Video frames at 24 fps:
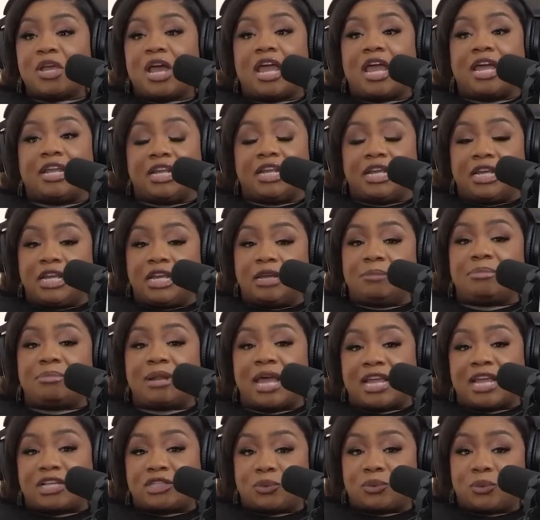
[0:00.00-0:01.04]
And it hit
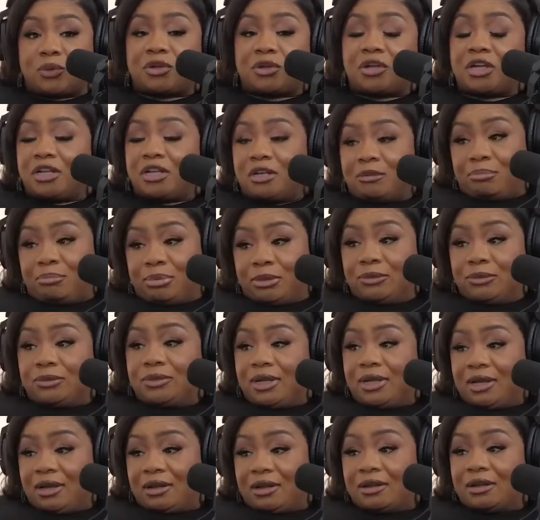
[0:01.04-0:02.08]
Black Twitter, and blew
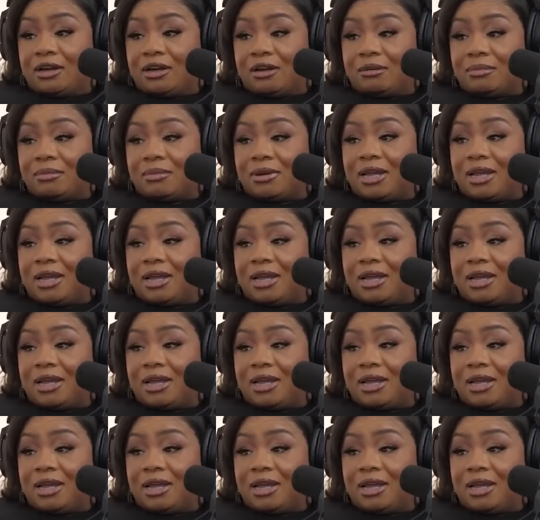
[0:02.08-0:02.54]
the hell up.